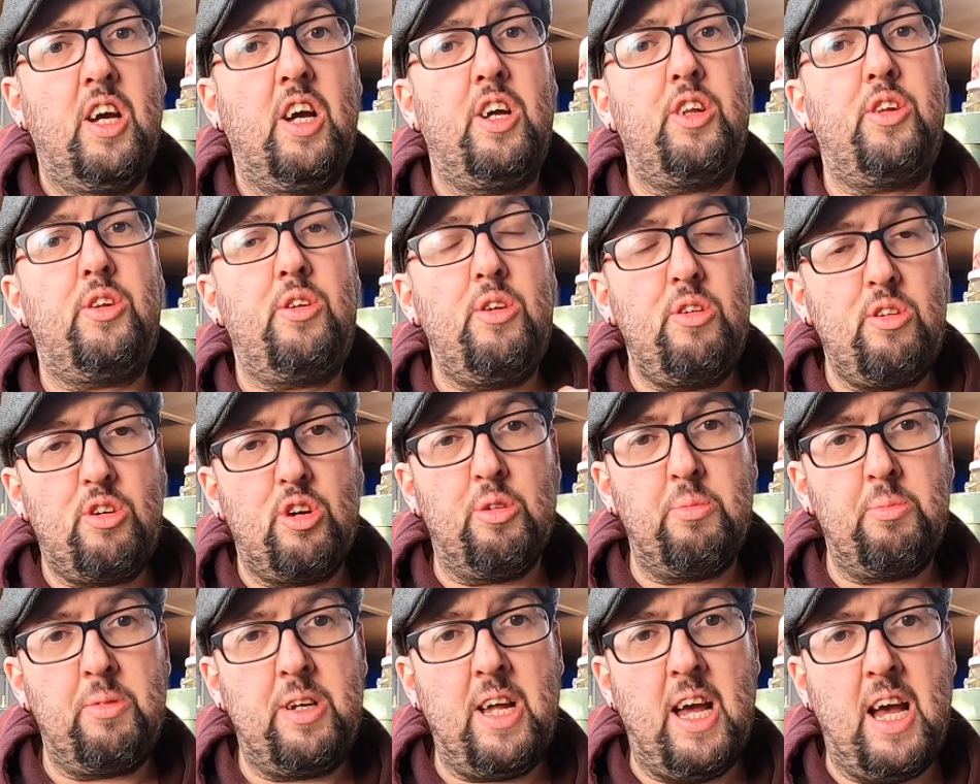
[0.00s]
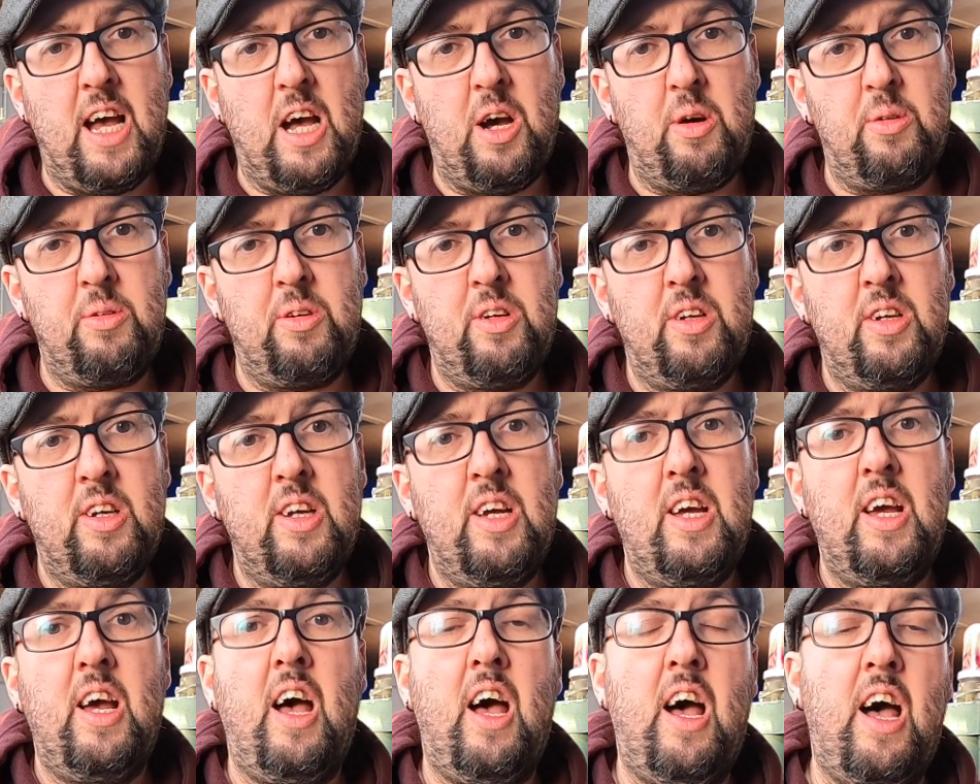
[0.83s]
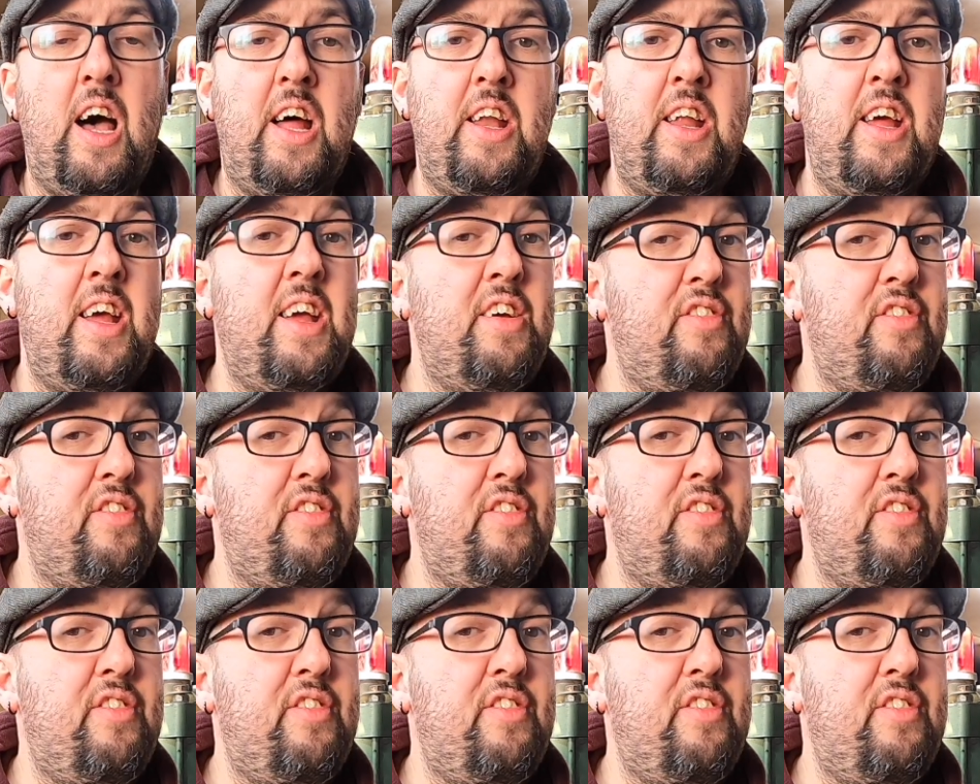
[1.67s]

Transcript: and do come down, and